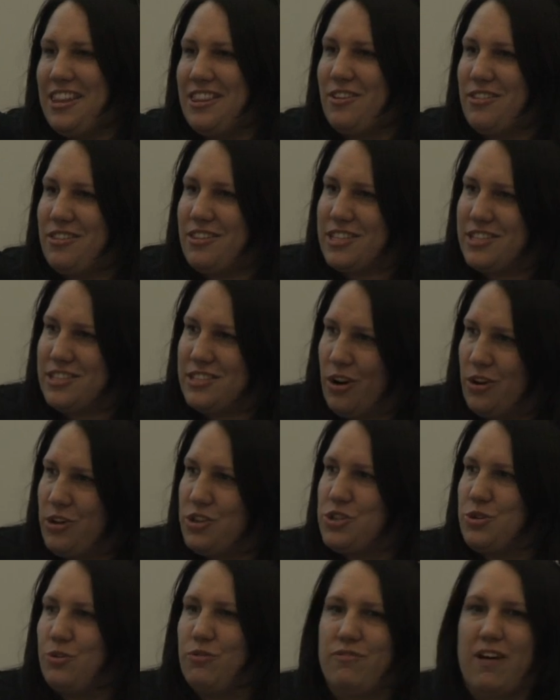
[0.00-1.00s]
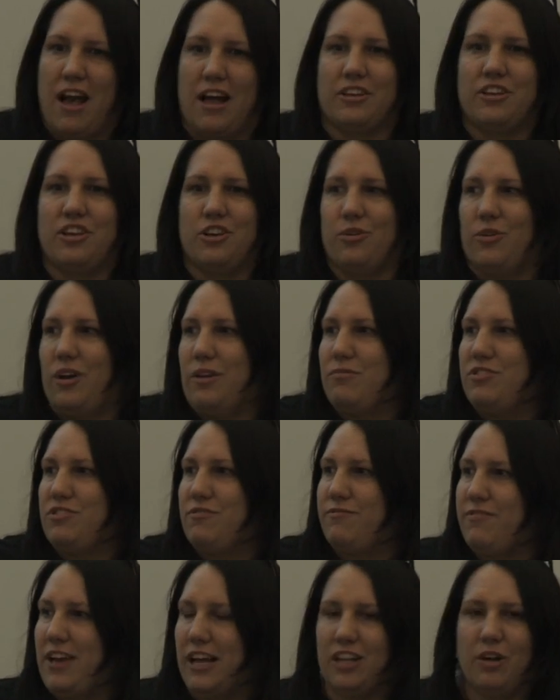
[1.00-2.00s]
the social value and
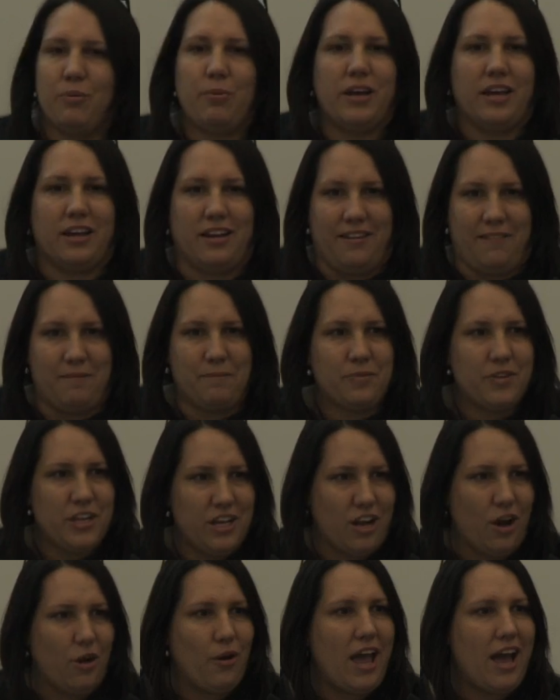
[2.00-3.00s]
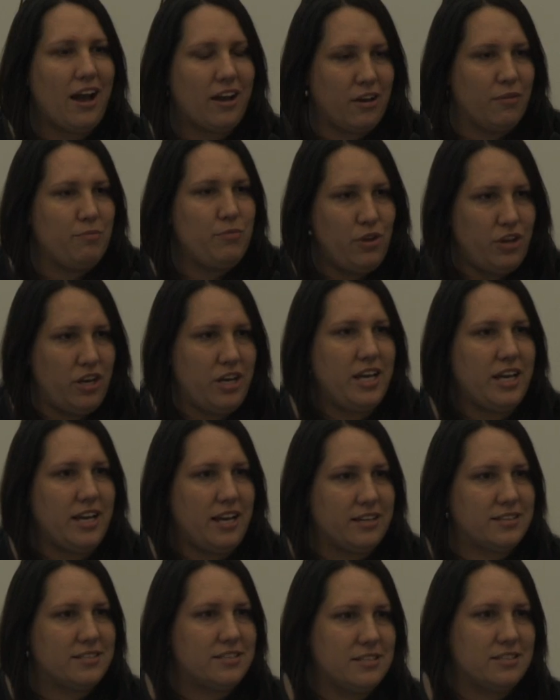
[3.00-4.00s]
developing, our community
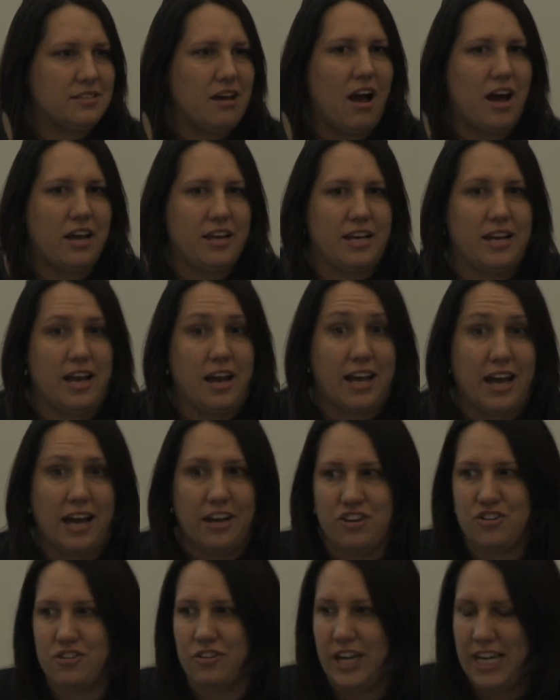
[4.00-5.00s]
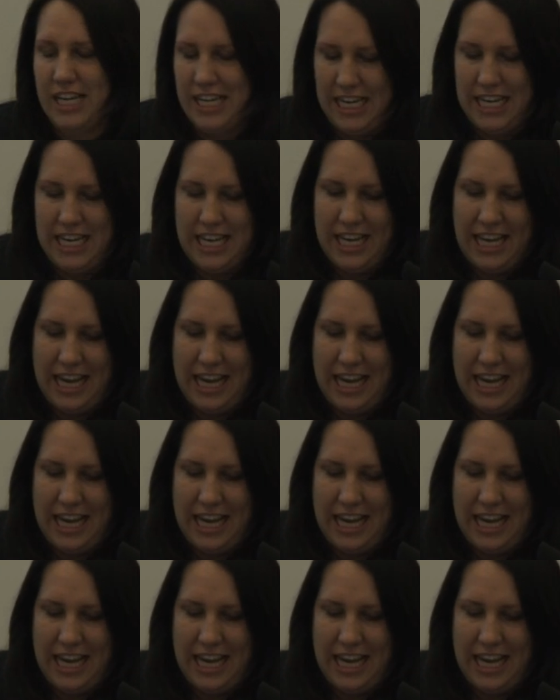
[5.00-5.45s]
and our society and our country.